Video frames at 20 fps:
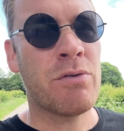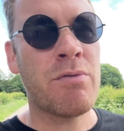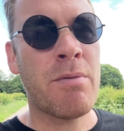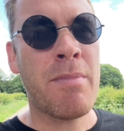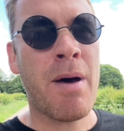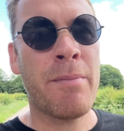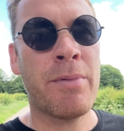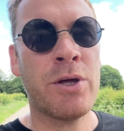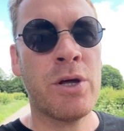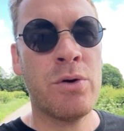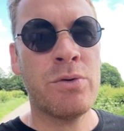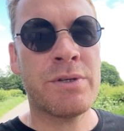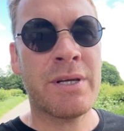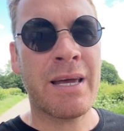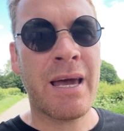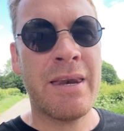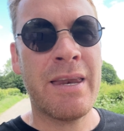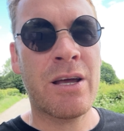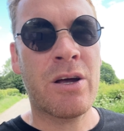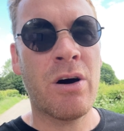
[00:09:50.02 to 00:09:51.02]
remember using
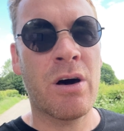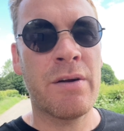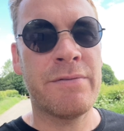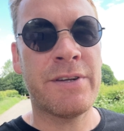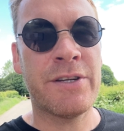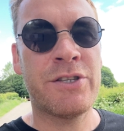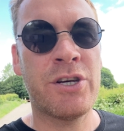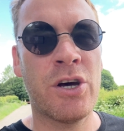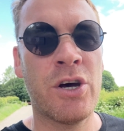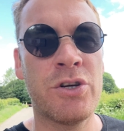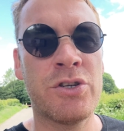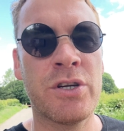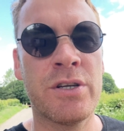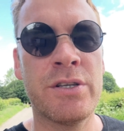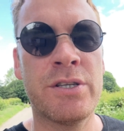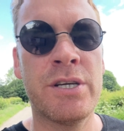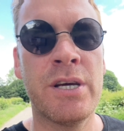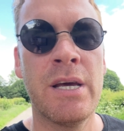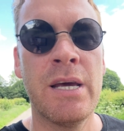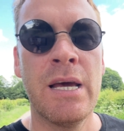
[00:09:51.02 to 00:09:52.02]
any kind of
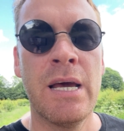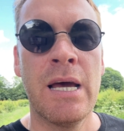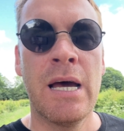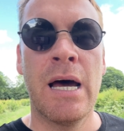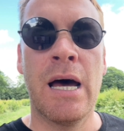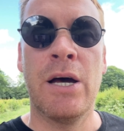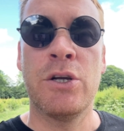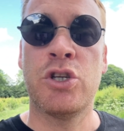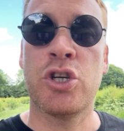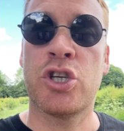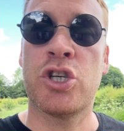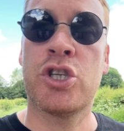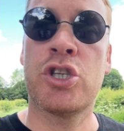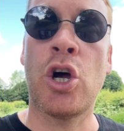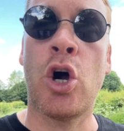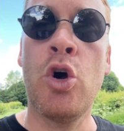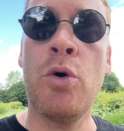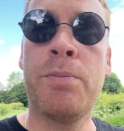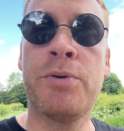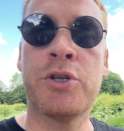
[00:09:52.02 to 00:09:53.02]
detergent, just
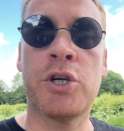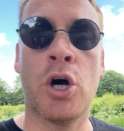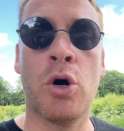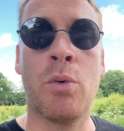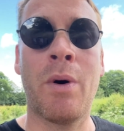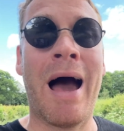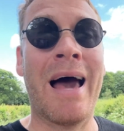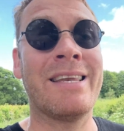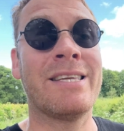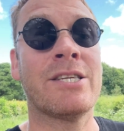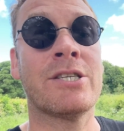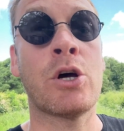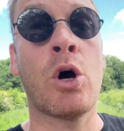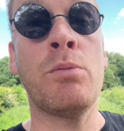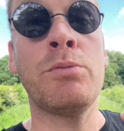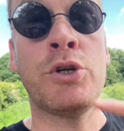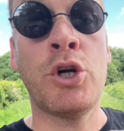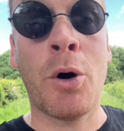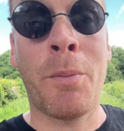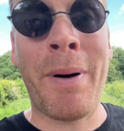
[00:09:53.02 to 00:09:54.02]
soap, so add soap
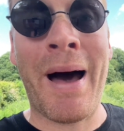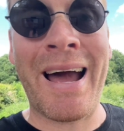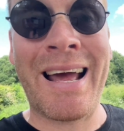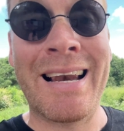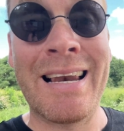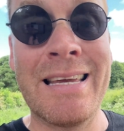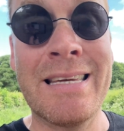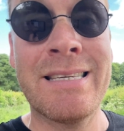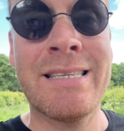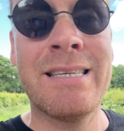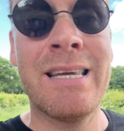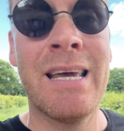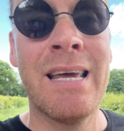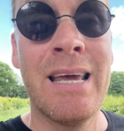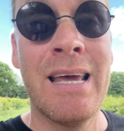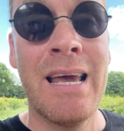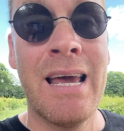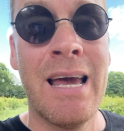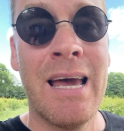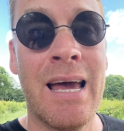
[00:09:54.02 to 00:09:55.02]
to your pack list.
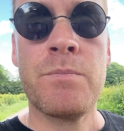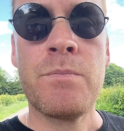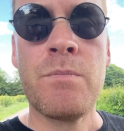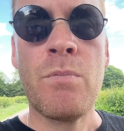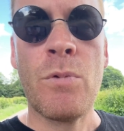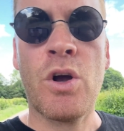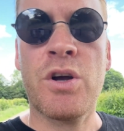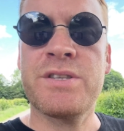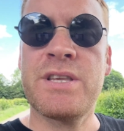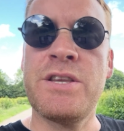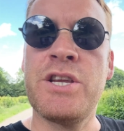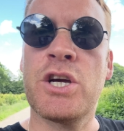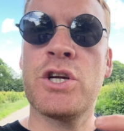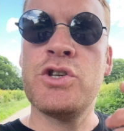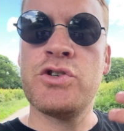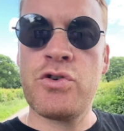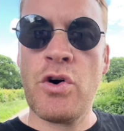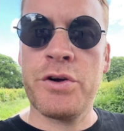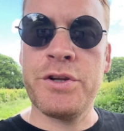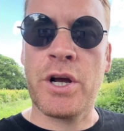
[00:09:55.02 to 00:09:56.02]
because then you can
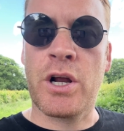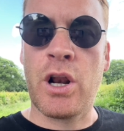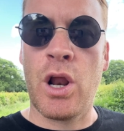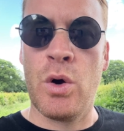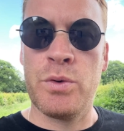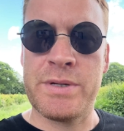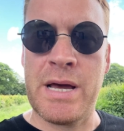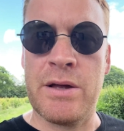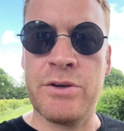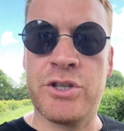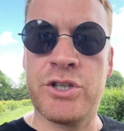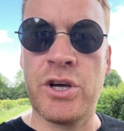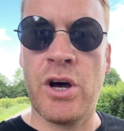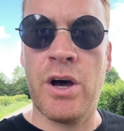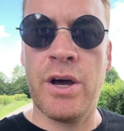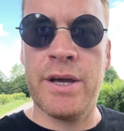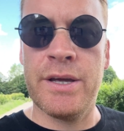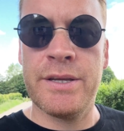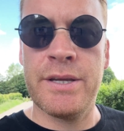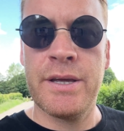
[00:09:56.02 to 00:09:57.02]
dry your clothes
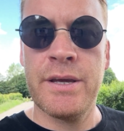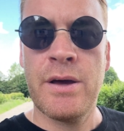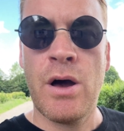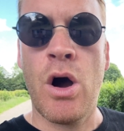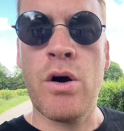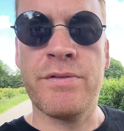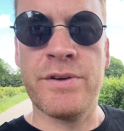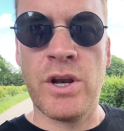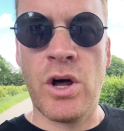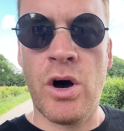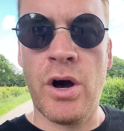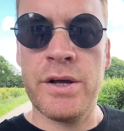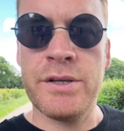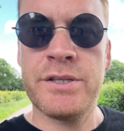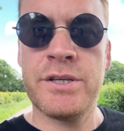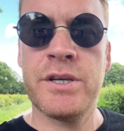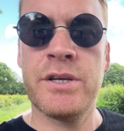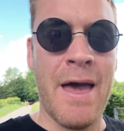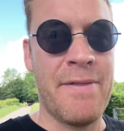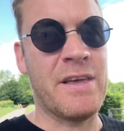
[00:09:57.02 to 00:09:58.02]
outside
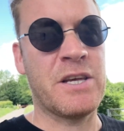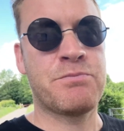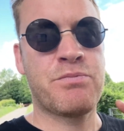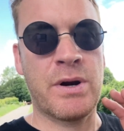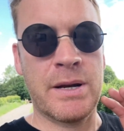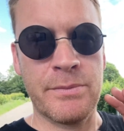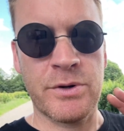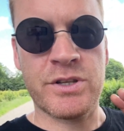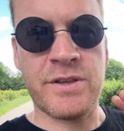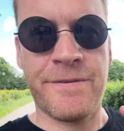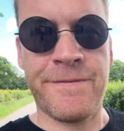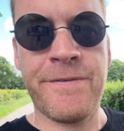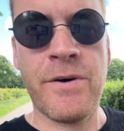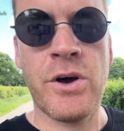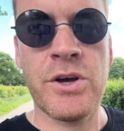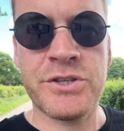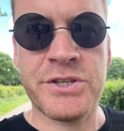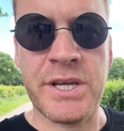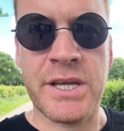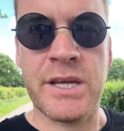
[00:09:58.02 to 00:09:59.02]
overnight. That's pretty much the
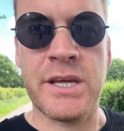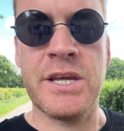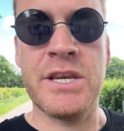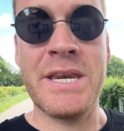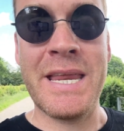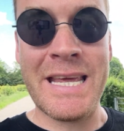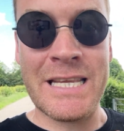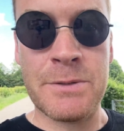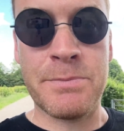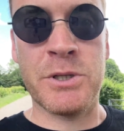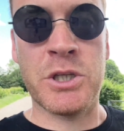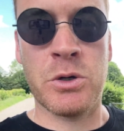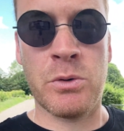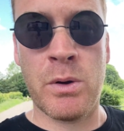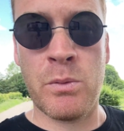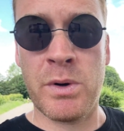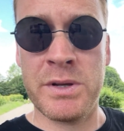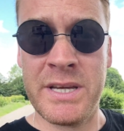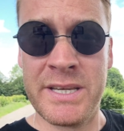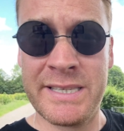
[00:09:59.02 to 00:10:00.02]
first thing you need to be
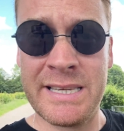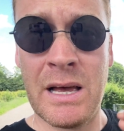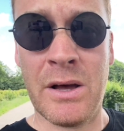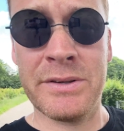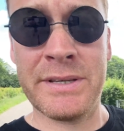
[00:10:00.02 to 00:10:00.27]
doing when you settle